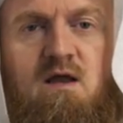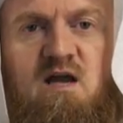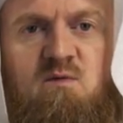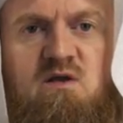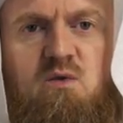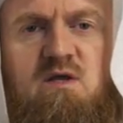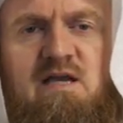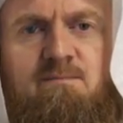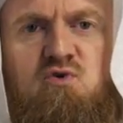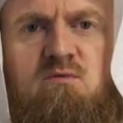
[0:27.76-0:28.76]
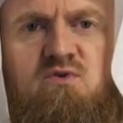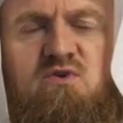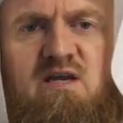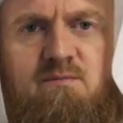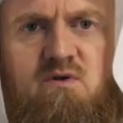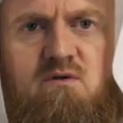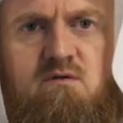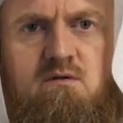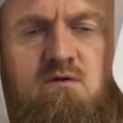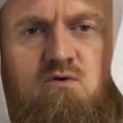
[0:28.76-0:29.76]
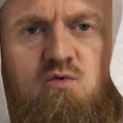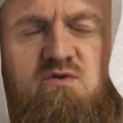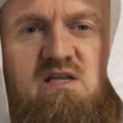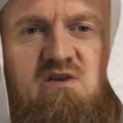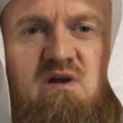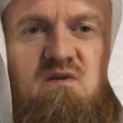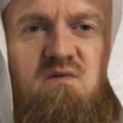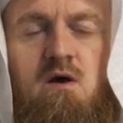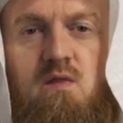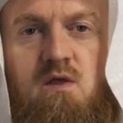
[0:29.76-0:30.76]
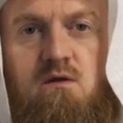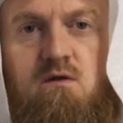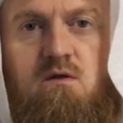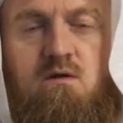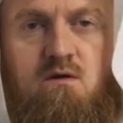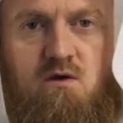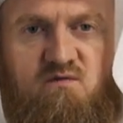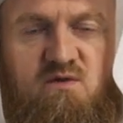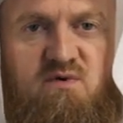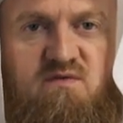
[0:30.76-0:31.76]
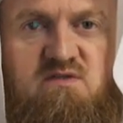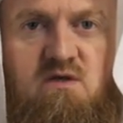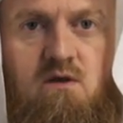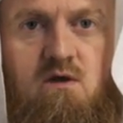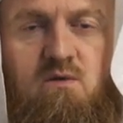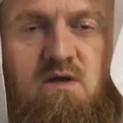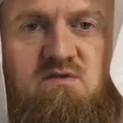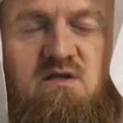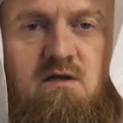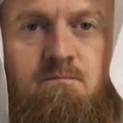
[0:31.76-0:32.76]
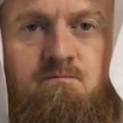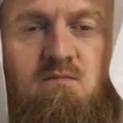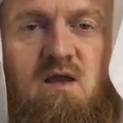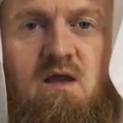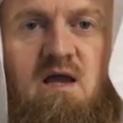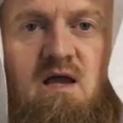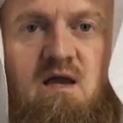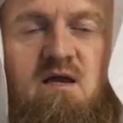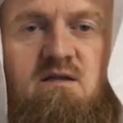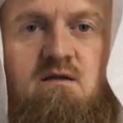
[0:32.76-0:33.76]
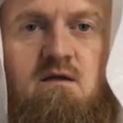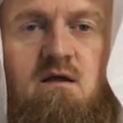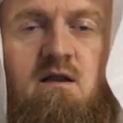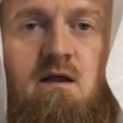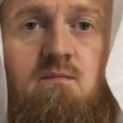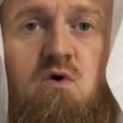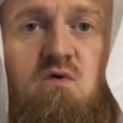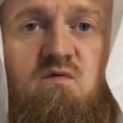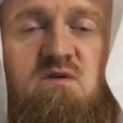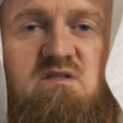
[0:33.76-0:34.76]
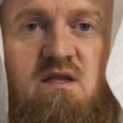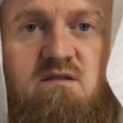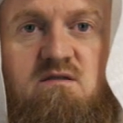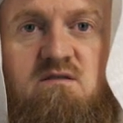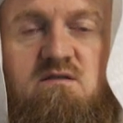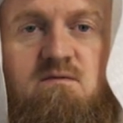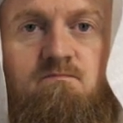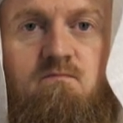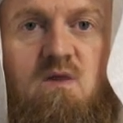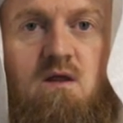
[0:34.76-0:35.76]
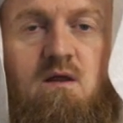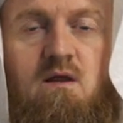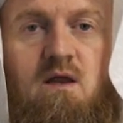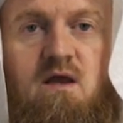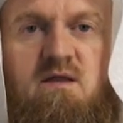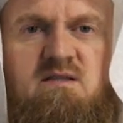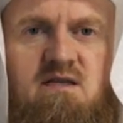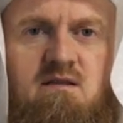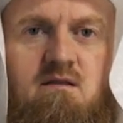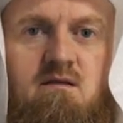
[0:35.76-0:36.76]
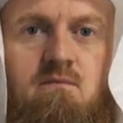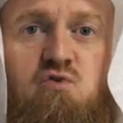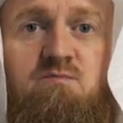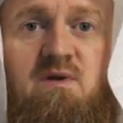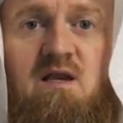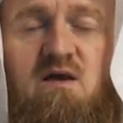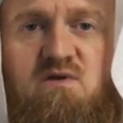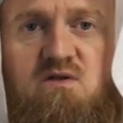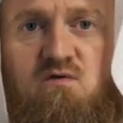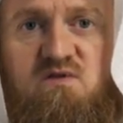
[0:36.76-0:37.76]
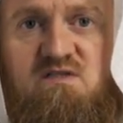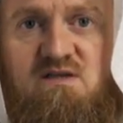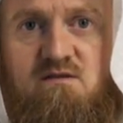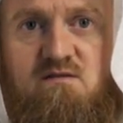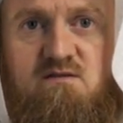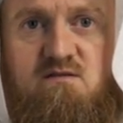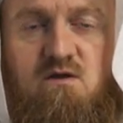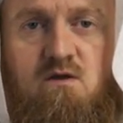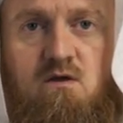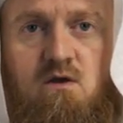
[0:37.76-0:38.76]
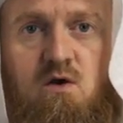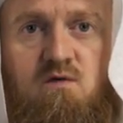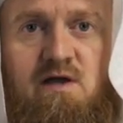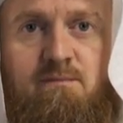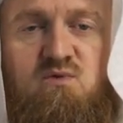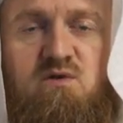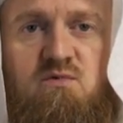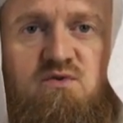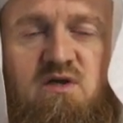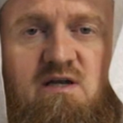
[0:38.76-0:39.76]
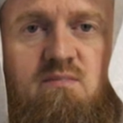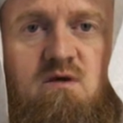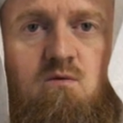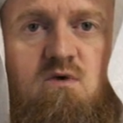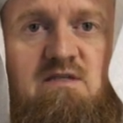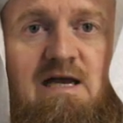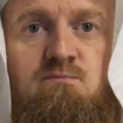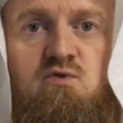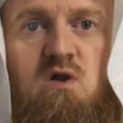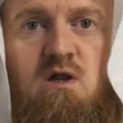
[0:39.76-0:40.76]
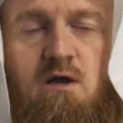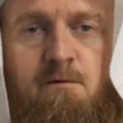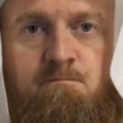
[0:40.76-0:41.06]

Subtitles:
And we know that Abdul Muttalib, who was the grandfather of the Prophet sallallahu alayhi wa sallam, had a number of sons. And they say that the most beloved of the sons of Abdul Muttalib was Abdullah,